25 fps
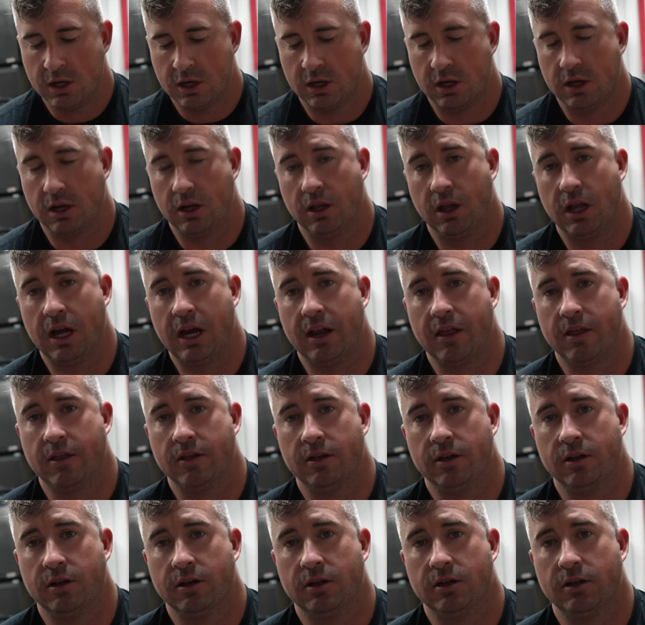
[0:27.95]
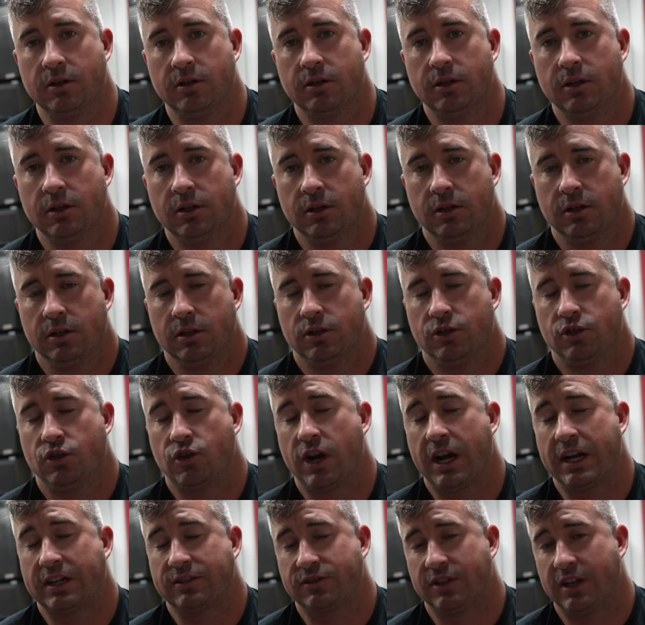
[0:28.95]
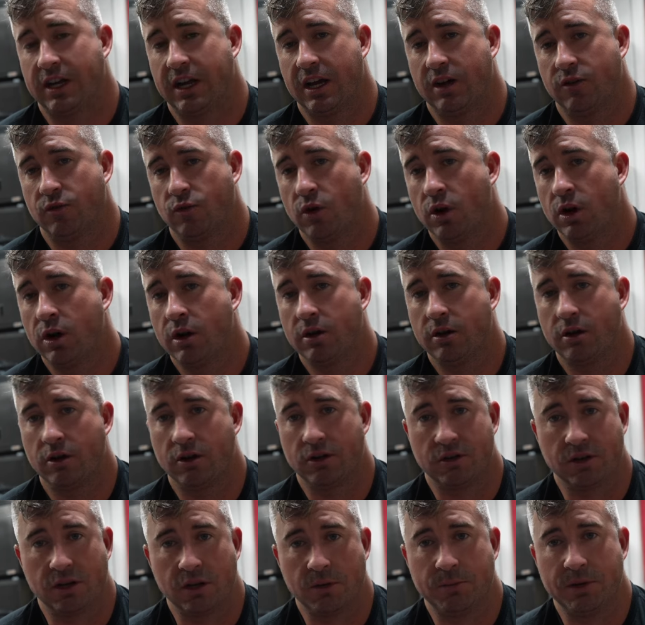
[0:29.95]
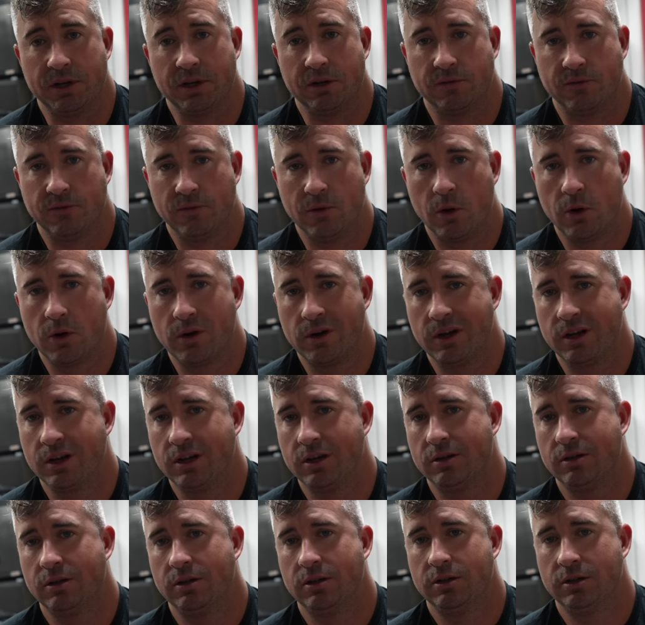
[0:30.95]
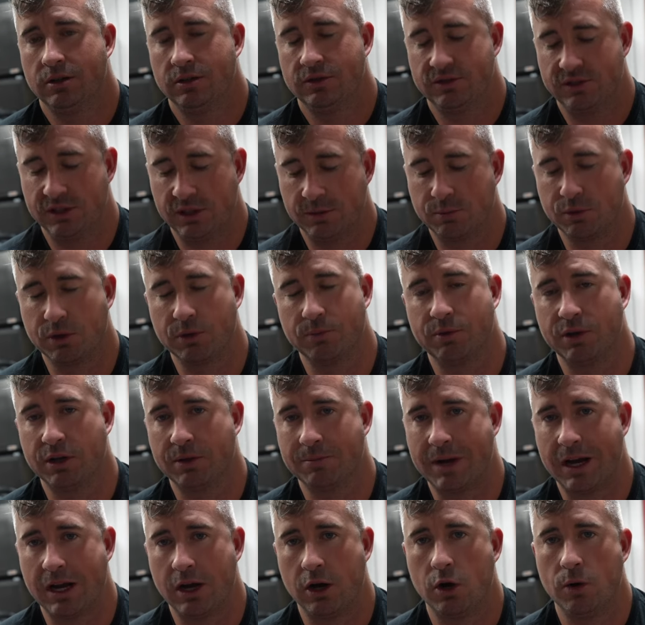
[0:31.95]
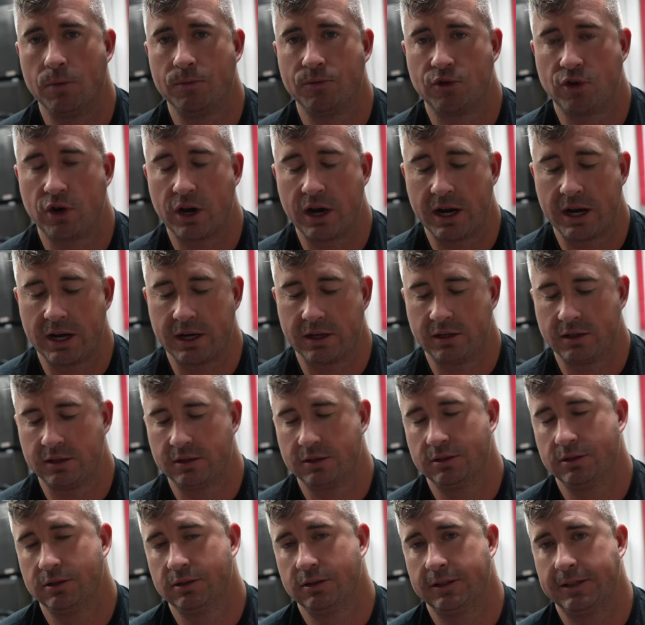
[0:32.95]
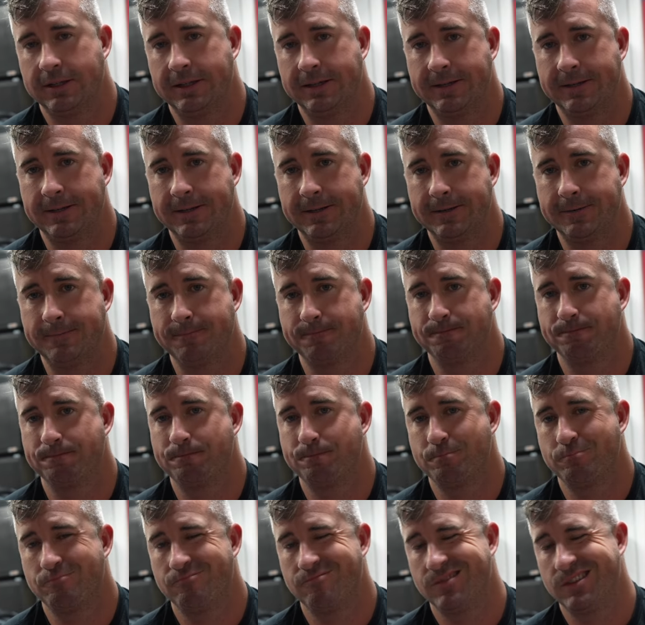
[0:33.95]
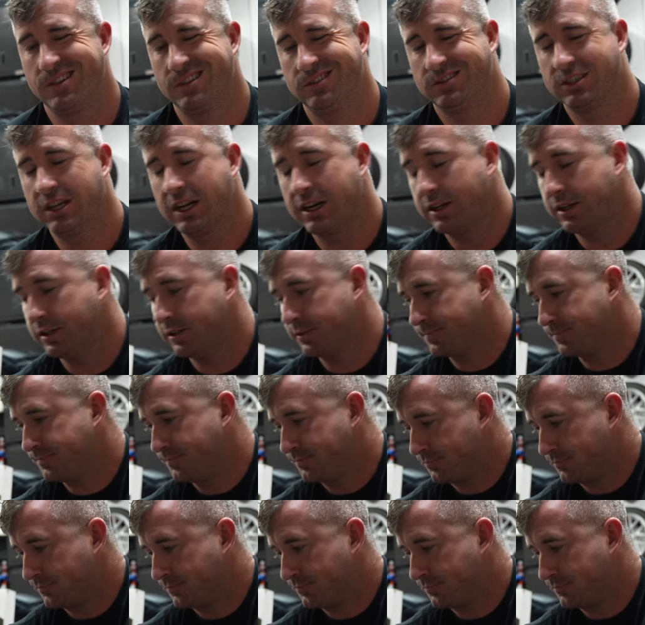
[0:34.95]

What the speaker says: A lot of the tracks that I run are going to be in Florida, Sebring being my home track, and that's kind of it.